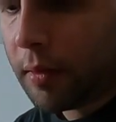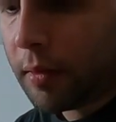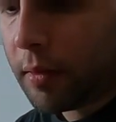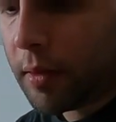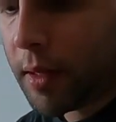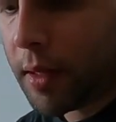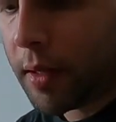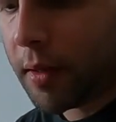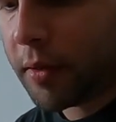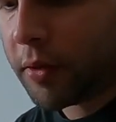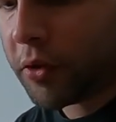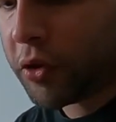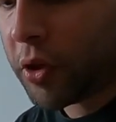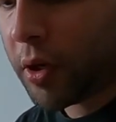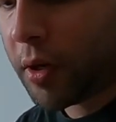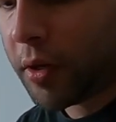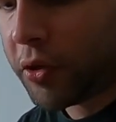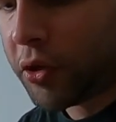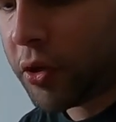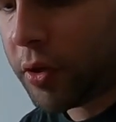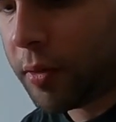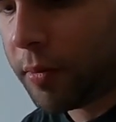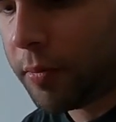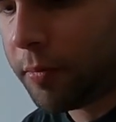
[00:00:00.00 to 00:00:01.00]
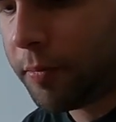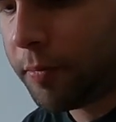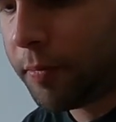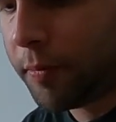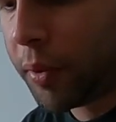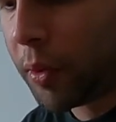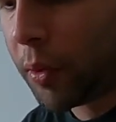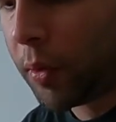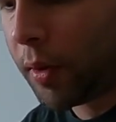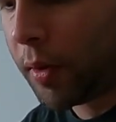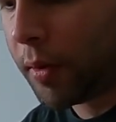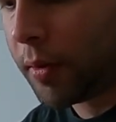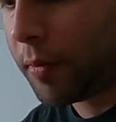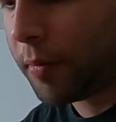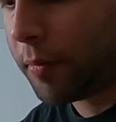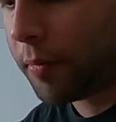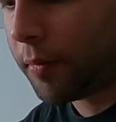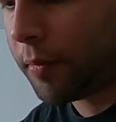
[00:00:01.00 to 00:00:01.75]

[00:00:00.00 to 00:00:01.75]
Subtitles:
like a charger port